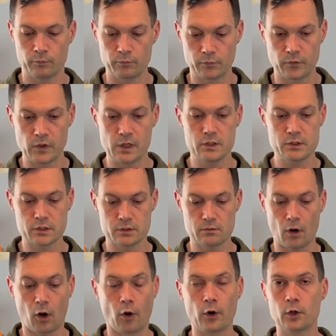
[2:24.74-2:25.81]

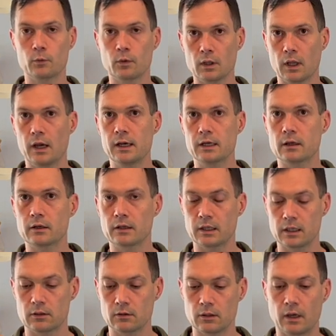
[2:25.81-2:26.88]
These aren't relying on an
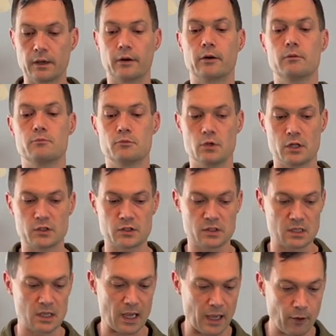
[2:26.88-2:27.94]
inner liner. It's
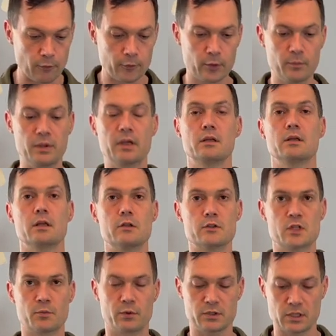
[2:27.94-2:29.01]
the outer bit
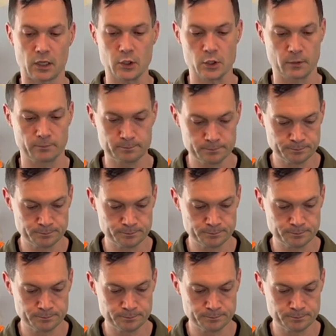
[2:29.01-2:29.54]
is the protection.